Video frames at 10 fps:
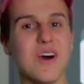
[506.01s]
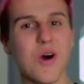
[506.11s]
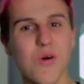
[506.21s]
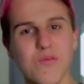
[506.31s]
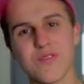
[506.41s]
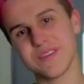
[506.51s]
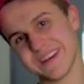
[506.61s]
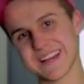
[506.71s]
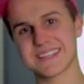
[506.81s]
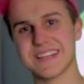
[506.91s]
Hopefully
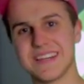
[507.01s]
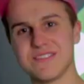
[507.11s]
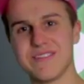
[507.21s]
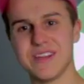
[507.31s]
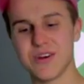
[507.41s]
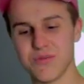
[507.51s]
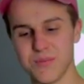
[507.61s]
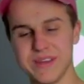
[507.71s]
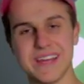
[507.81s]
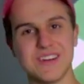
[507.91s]
next Sunday's video will
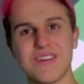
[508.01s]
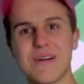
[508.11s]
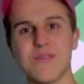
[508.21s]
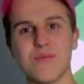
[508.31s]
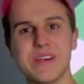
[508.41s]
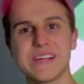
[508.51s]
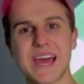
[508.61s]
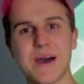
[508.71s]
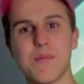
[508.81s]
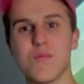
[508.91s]
be a travel
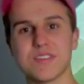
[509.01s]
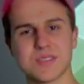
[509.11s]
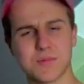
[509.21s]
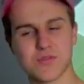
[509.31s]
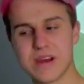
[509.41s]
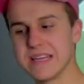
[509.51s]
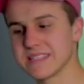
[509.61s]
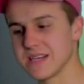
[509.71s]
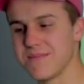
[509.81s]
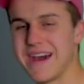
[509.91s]
recap with some great
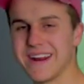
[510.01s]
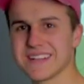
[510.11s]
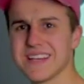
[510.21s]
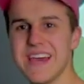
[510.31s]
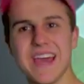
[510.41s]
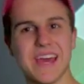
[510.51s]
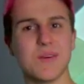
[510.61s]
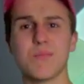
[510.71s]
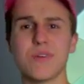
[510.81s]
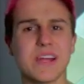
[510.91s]
cinematics and
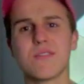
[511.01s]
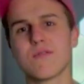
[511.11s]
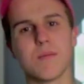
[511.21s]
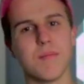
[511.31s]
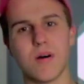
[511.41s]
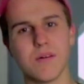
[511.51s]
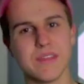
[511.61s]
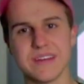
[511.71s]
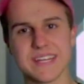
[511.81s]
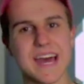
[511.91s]
a break from all
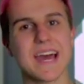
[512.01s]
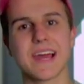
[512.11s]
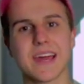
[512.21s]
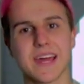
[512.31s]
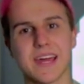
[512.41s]
the tech.